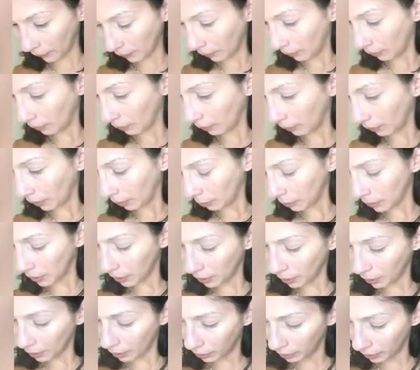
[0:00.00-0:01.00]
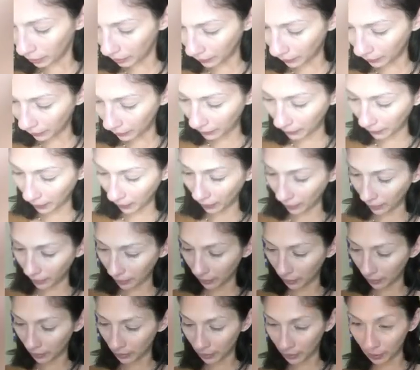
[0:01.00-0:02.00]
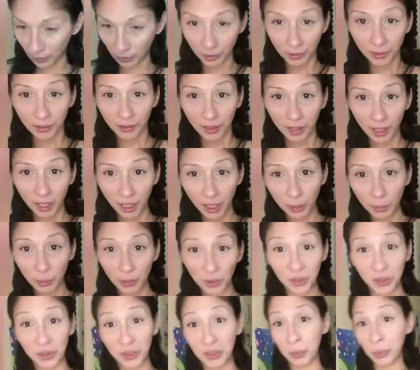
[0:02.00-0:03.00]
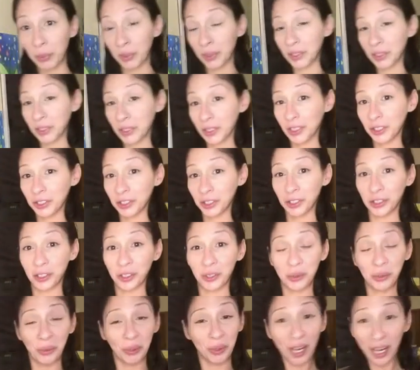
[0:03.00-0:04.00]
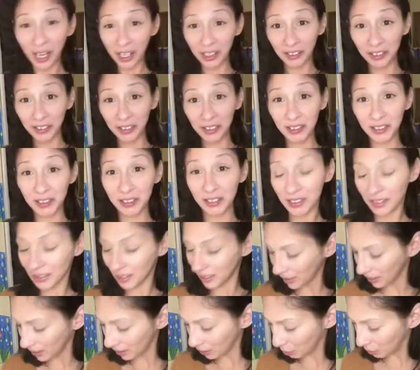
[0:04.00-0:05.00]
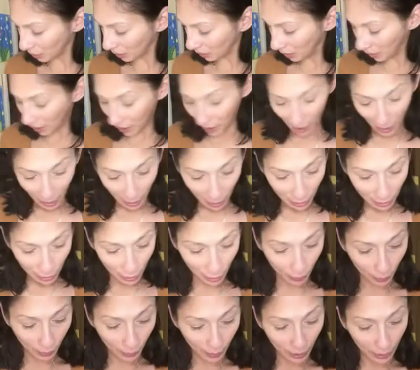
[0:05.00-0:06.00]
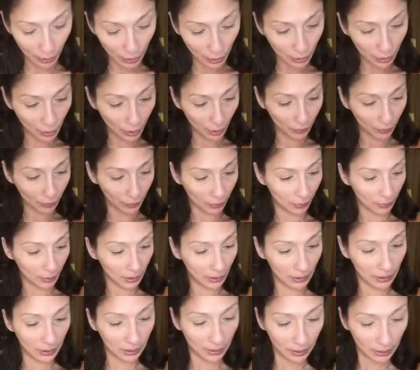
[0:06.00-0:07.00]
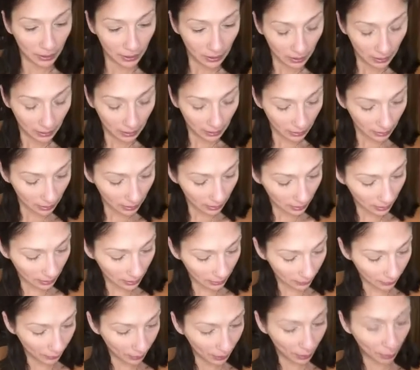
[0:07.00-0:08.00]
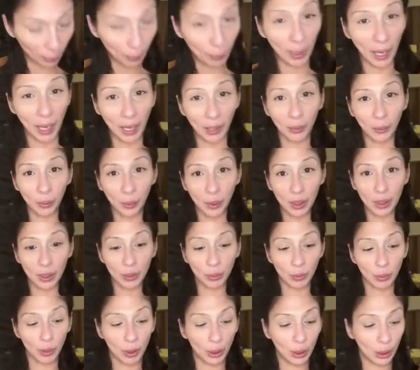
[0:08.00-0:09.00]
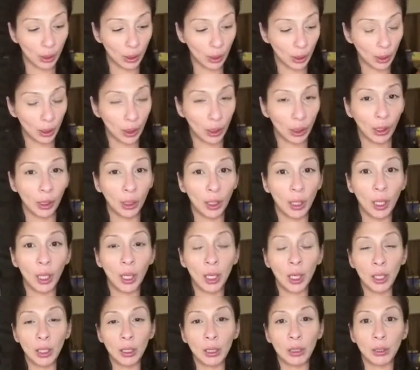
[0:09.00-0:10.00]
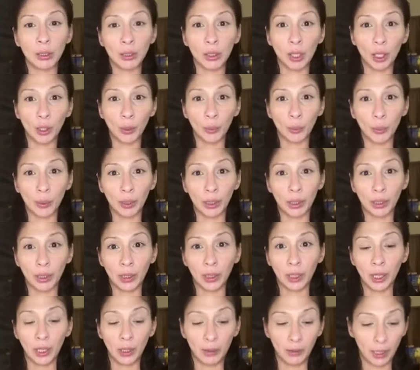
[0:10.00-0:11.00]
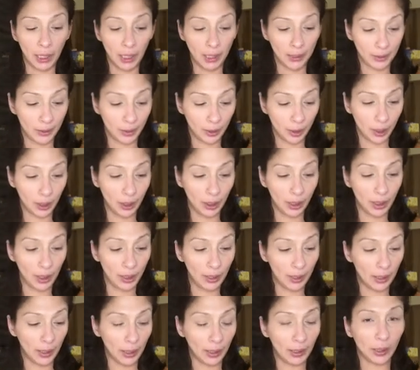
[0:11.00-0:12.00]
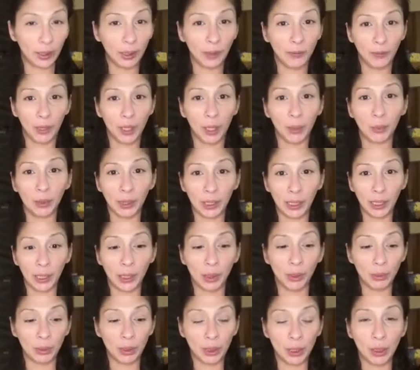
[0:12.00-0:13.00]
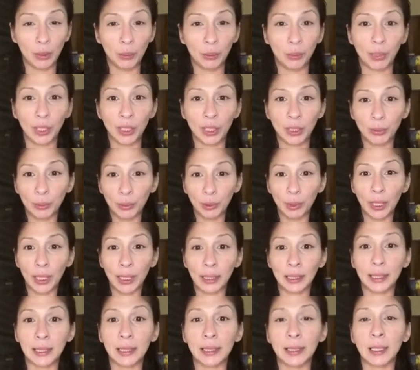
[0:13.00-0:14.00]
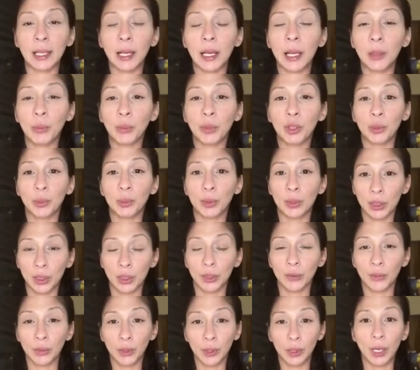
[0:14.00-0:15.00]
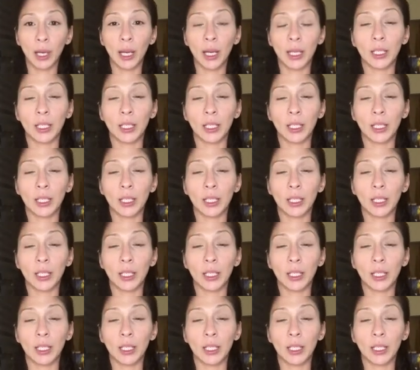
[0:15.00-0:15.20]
Let me know if that is your name or the person that you're inquiring's name. So we're going to start from this reading backwards. We're going to start with the current energy that the divine would like you to embrace more at this time, which will serve your highest